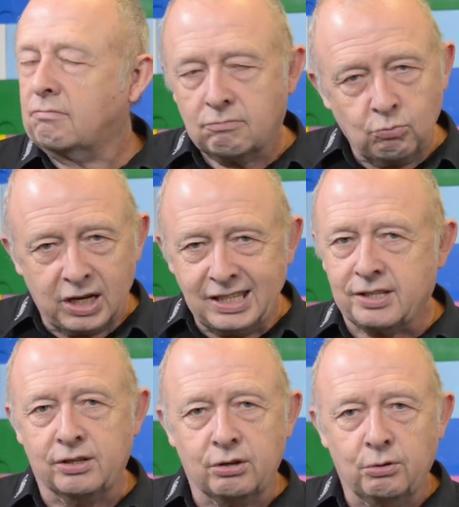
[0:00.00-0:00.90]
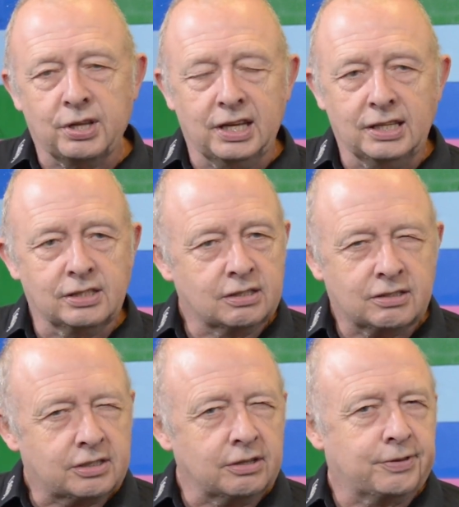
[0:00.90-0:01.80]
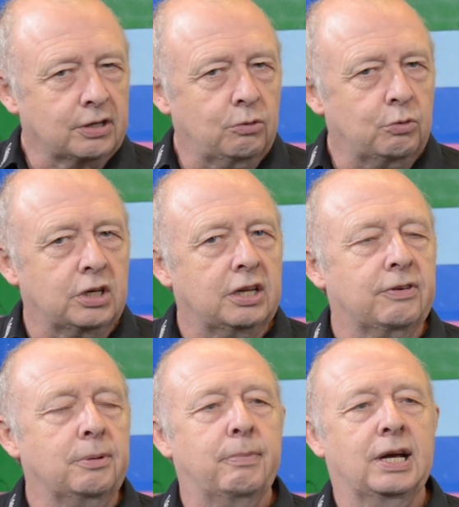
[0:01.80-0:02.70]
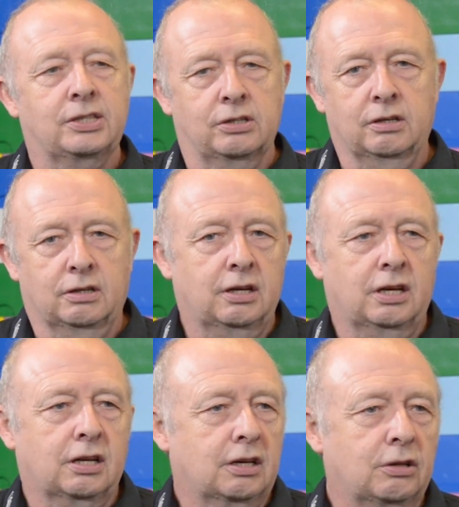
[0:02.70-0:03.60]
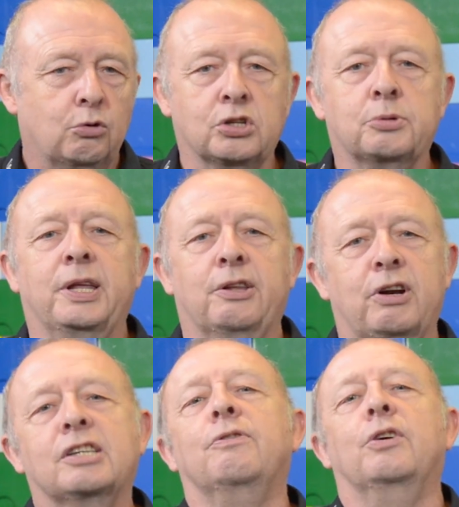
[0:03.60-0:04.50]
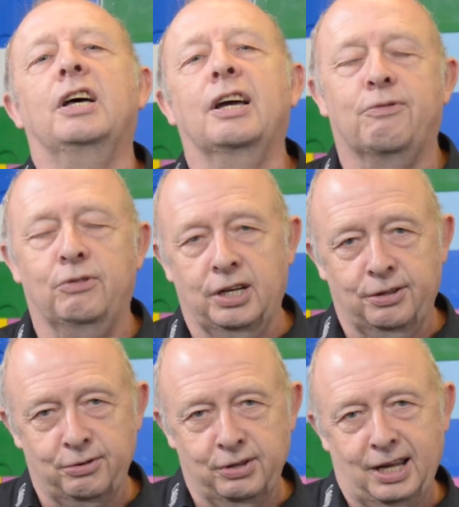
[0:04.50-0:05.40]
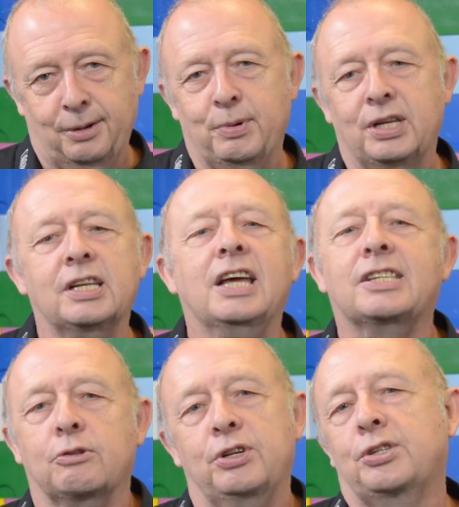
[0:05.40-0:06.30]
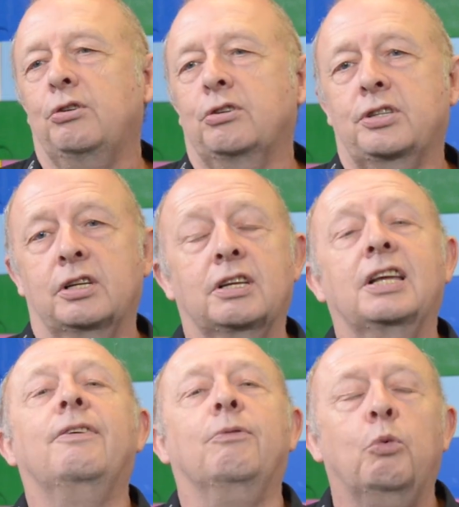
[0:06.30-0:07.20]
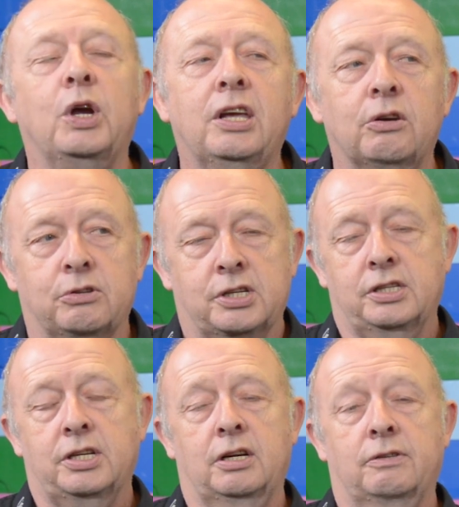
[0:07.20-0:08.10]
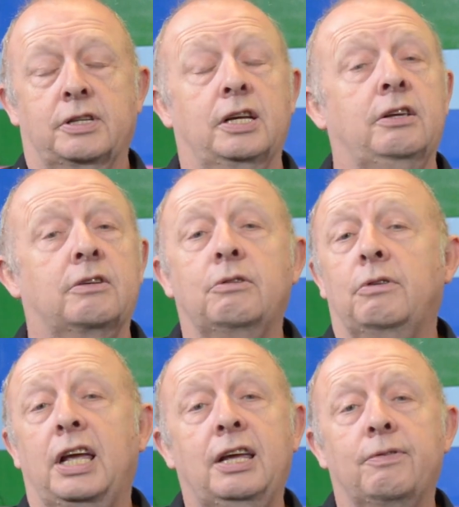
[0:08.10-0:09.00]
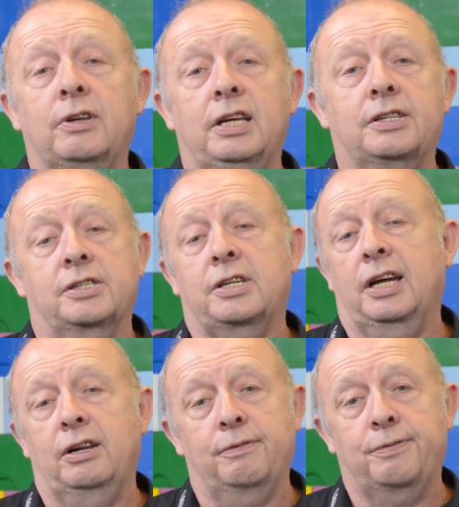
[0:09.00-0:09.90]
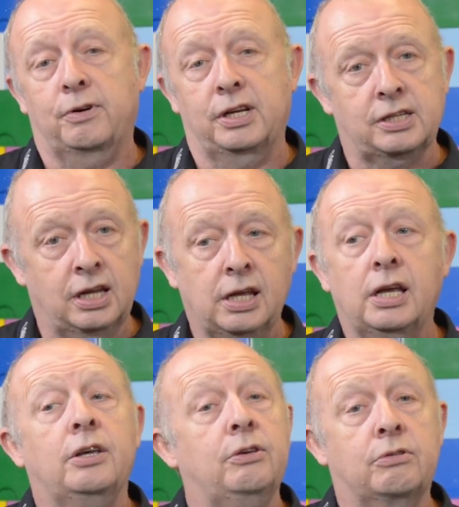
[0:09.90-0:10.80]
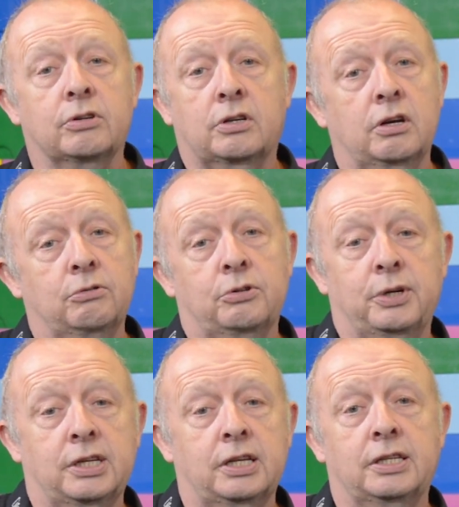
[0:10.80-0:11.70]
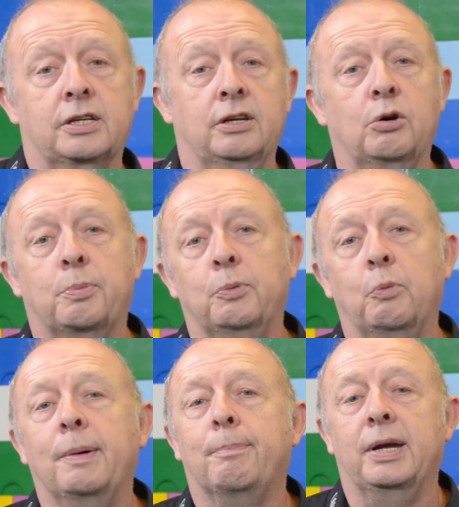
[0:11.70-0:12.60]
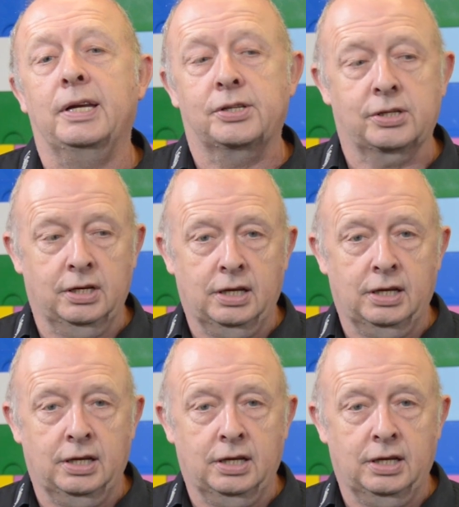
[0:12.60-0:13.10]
ways to do things, stuff that you wouldn't even imagine, and you can spend the rest of your life running through that. But it is a resource that even we use ourselves, and you don't even need to sign up for it. You just go to it. It's an open web page.